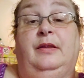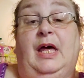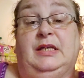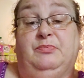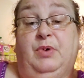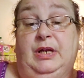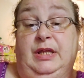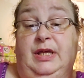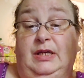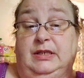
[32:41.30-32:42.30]
that's one
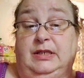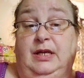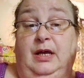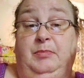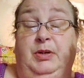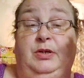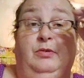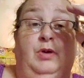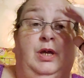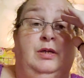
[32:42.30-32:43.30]
things that I've been
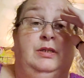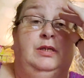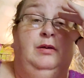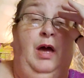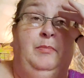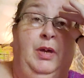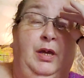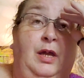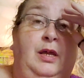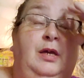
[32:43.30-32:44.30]
doing is I've been
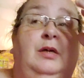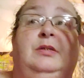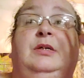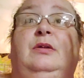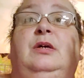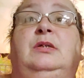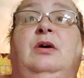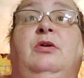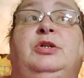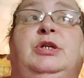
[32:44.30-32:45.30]
getting into these
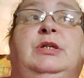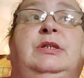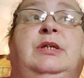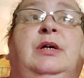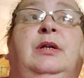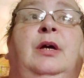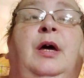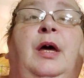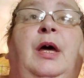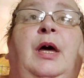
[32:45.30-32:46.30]
auctions and
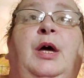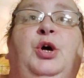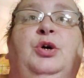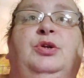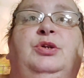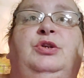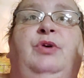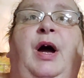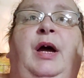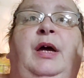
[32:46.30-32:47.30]

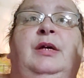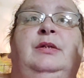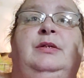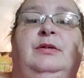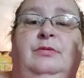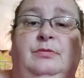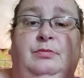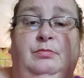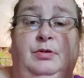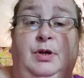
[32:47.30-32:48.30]
trying
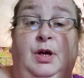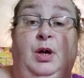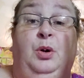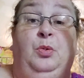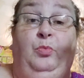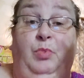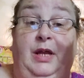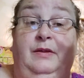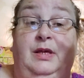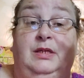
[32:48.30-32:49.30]
to
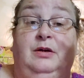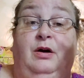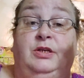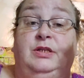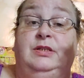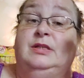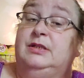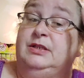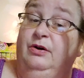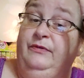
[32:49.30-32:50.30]
win these auctions
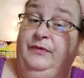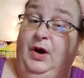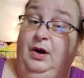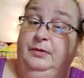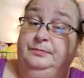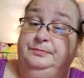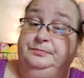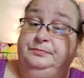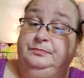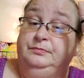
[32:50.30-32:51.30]
and so far
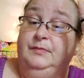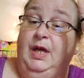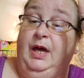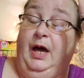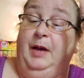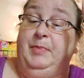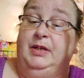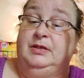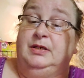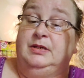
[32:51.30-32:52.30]
I've
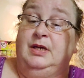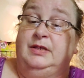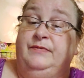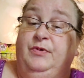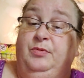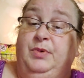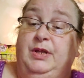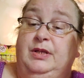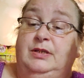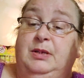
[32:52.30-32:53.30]
been successful
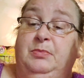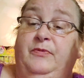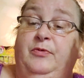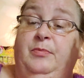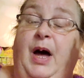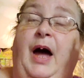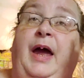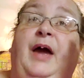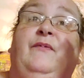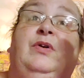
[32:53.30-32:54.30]
with some of them. I
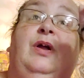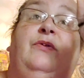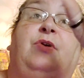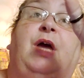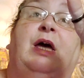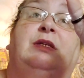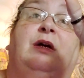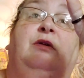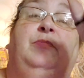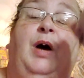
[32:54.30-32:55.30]
have another cast
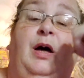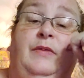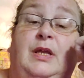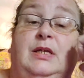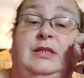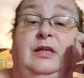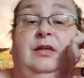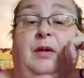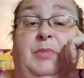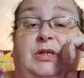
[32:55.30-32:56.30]
iron pot that is
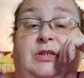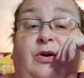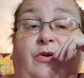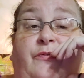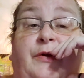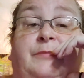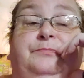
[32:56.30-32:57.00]
sitting on my stove.